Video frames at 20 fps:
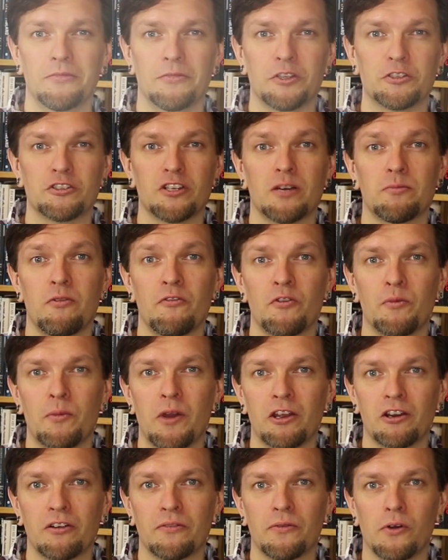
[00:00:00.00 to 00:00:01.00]
The job of the
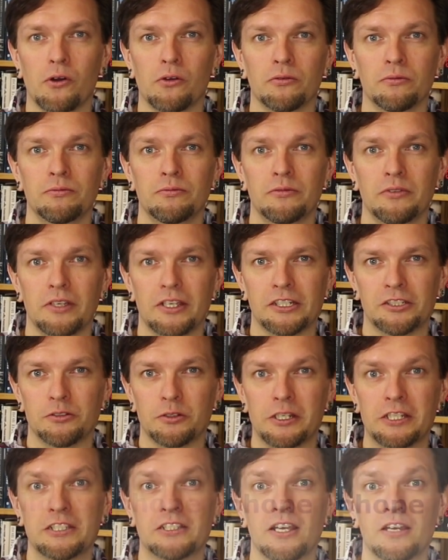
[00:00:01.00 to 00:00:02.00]
microphone is
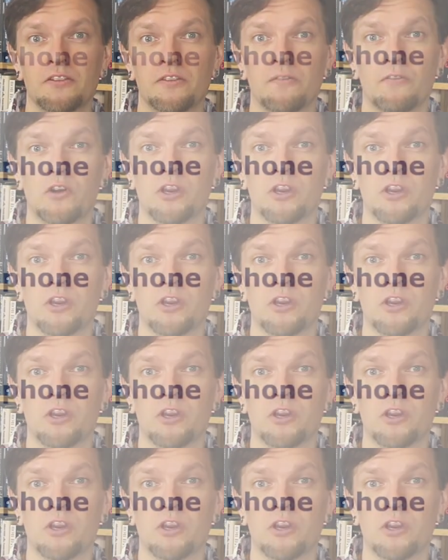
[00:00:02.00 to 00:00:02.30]
to detect the